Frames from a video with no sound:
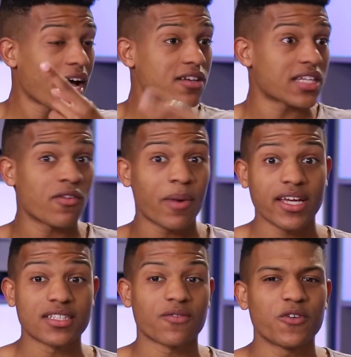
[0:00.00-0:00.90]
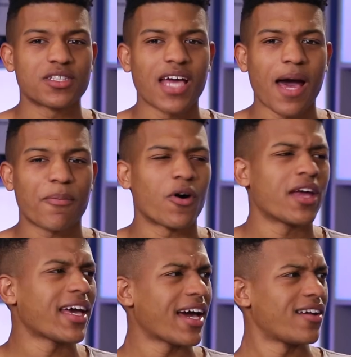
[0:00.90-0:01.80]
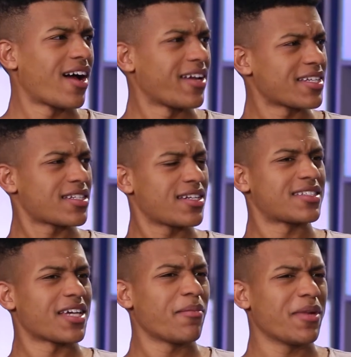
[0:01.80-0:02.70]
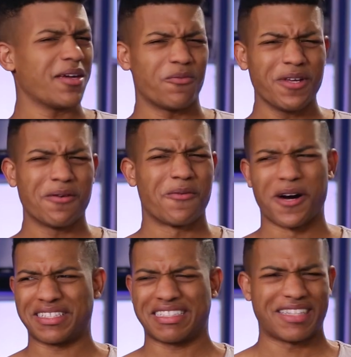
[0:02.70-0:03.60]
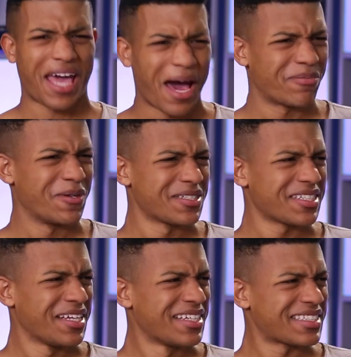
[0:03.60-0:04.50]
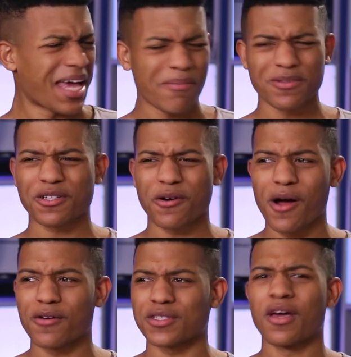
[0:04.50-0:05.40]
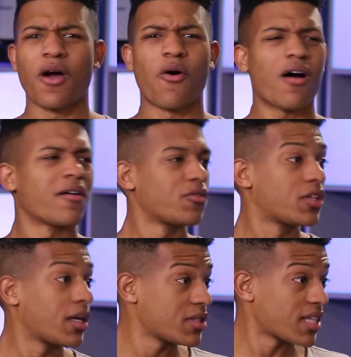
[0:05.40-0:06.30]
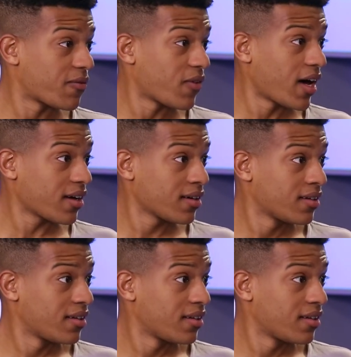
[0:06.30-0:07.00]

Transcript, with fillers: in the house, everybody gets a free Snapple. And they had the audacity to tell me, we don't want Snapples. Yeah. Snapples are gross. Can Snapples. we say fuck?